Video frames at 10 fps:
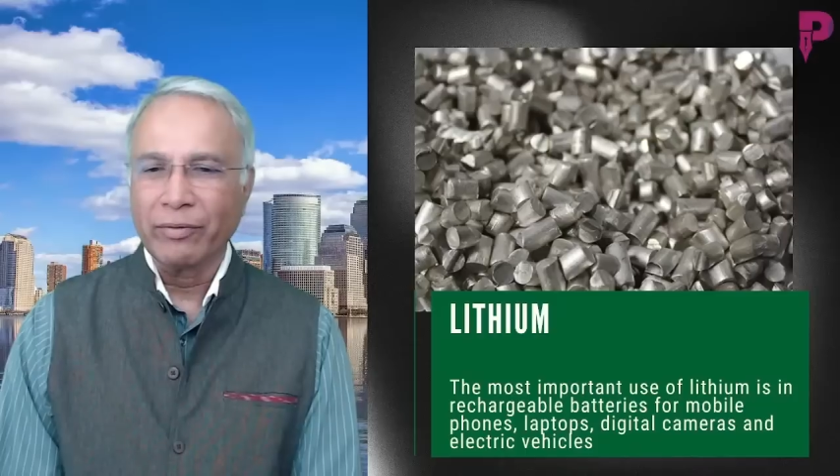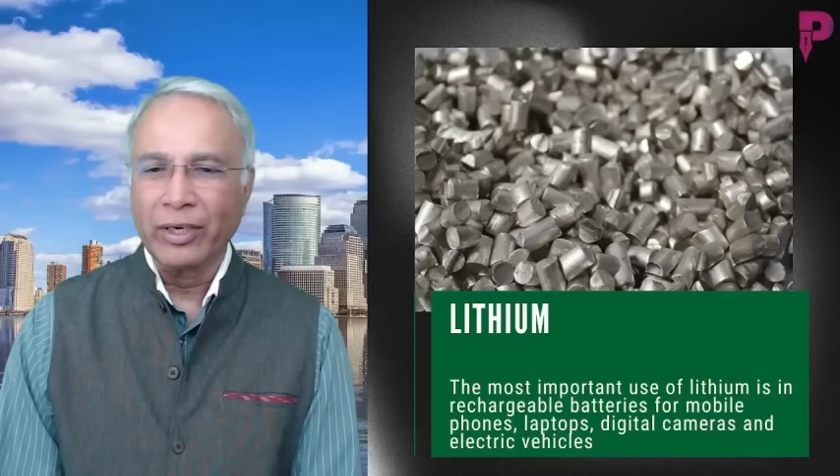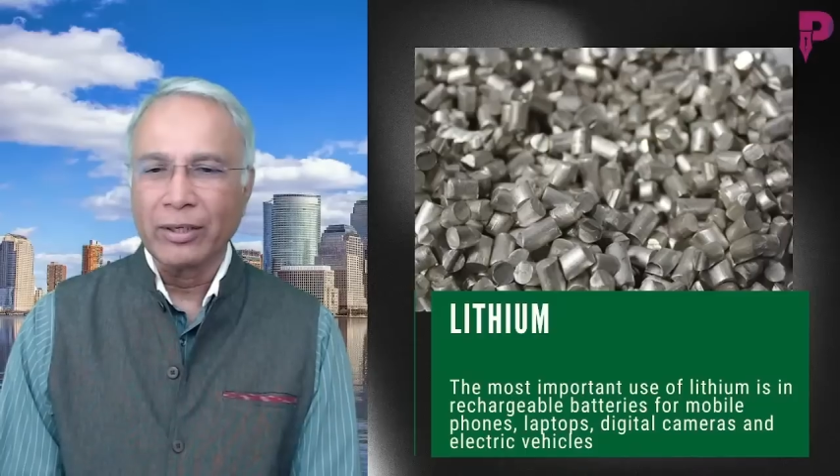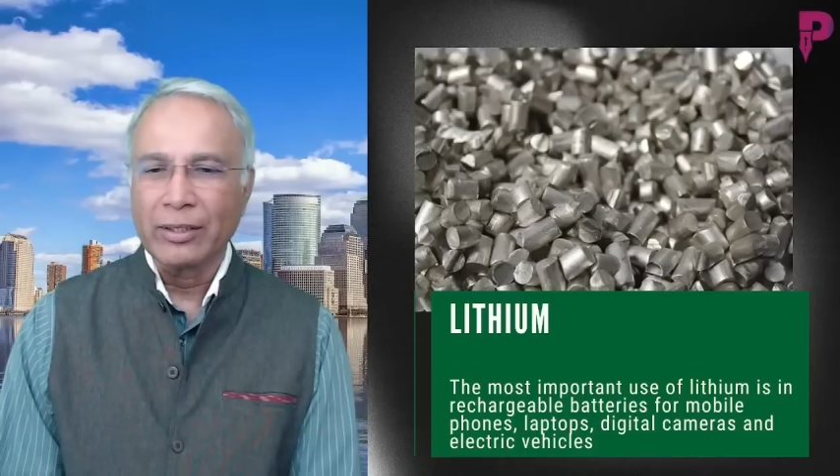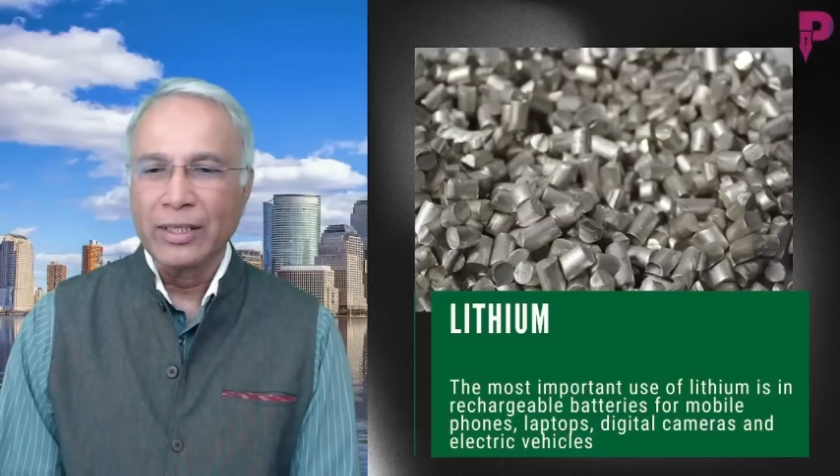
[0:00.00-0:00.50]

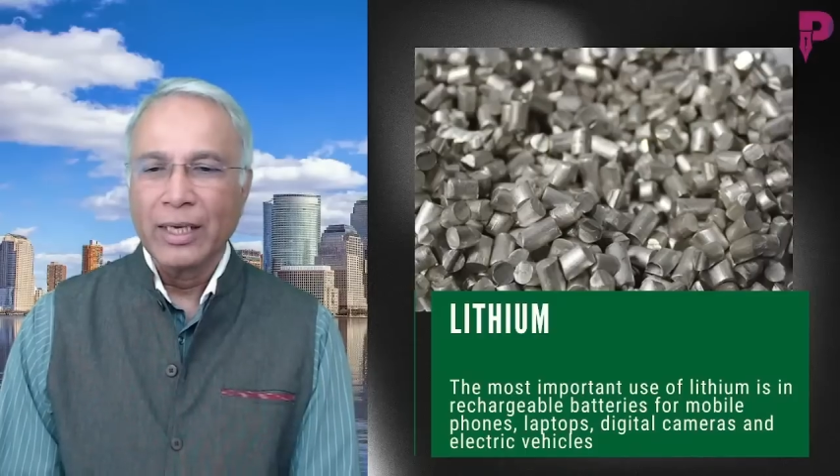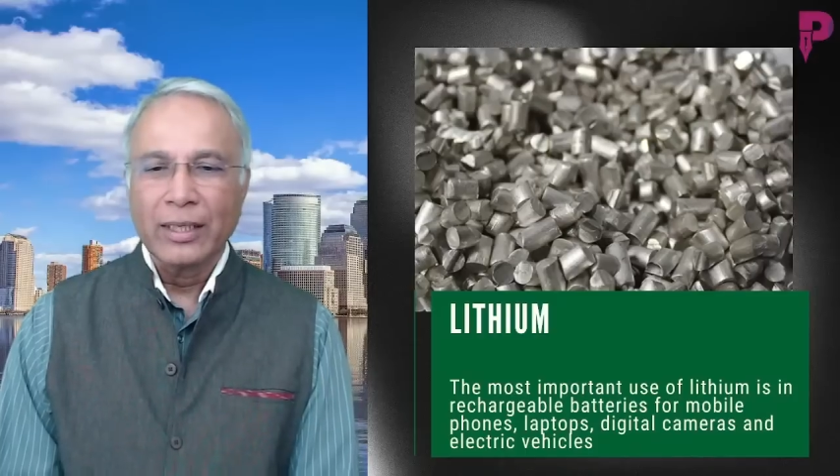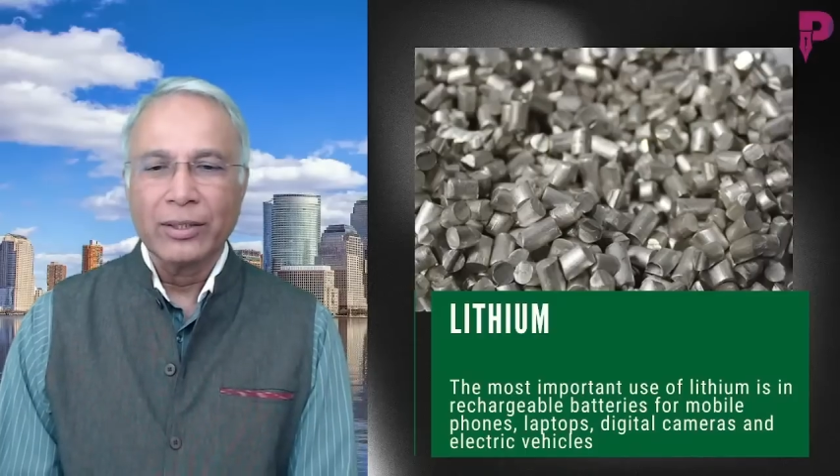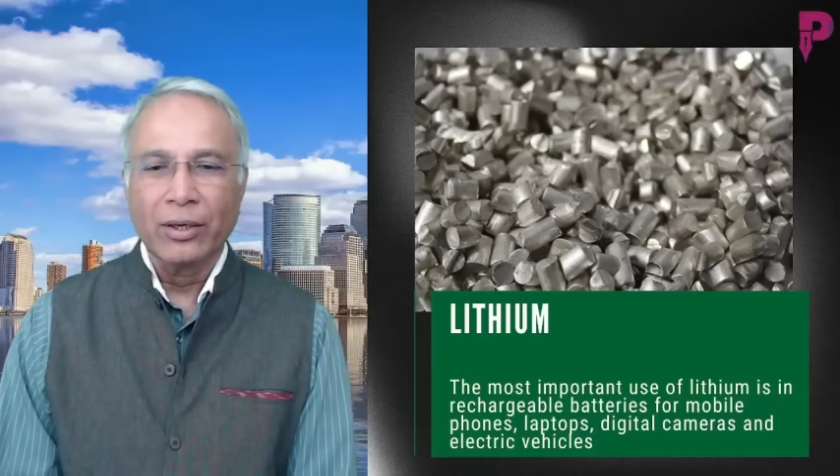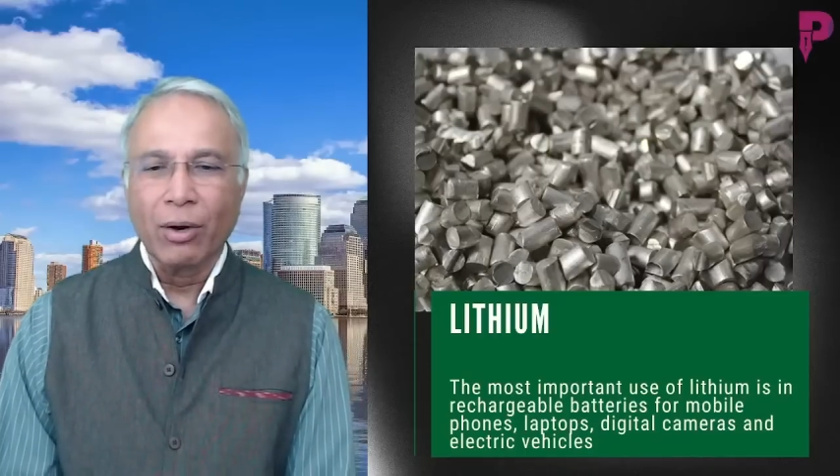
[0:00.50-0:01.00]
vehicles,
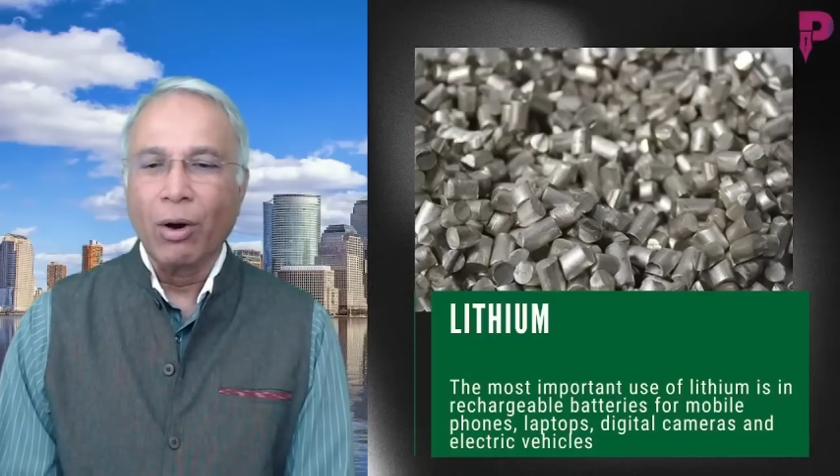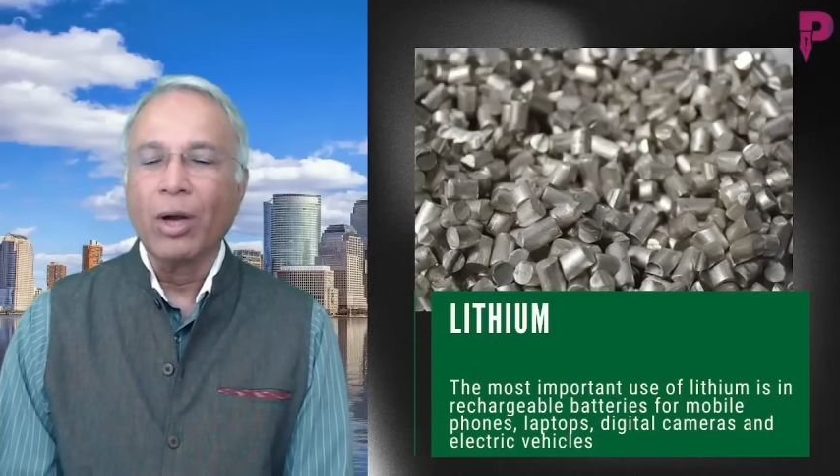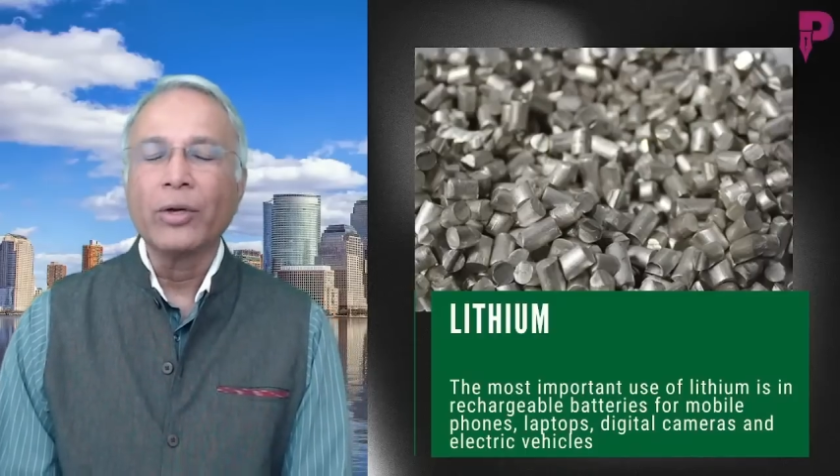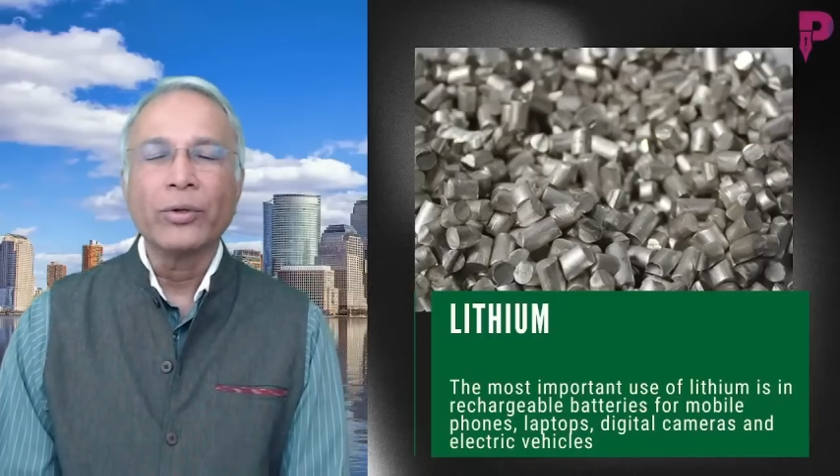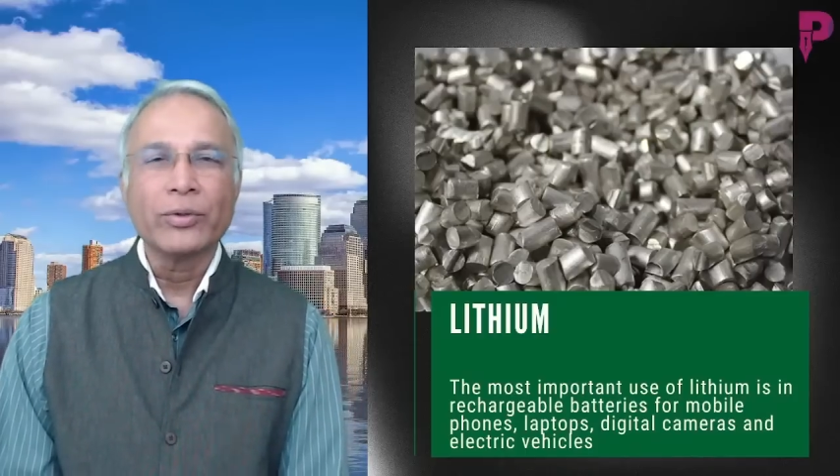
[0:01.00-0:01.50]
they're
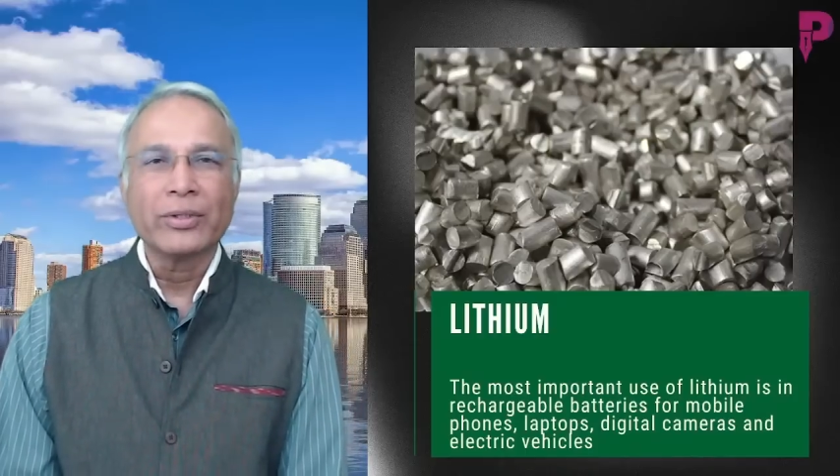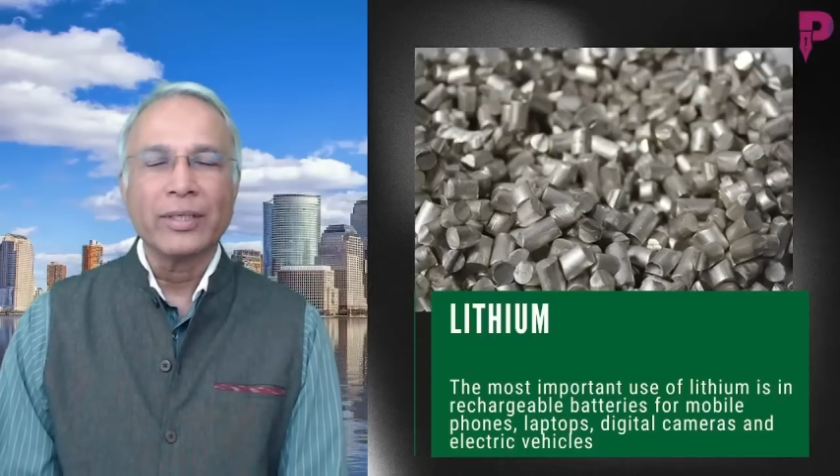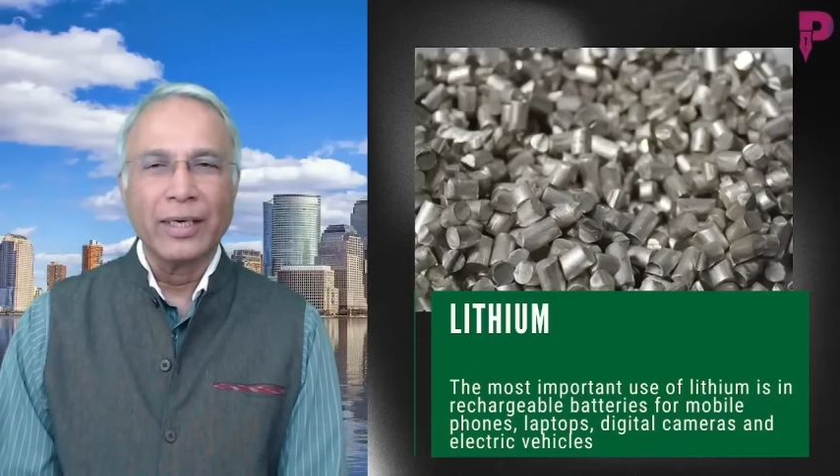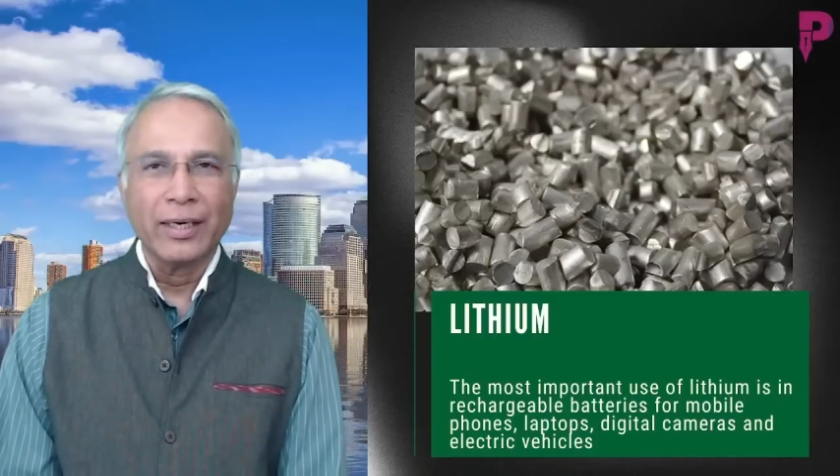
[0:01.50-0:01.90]
all used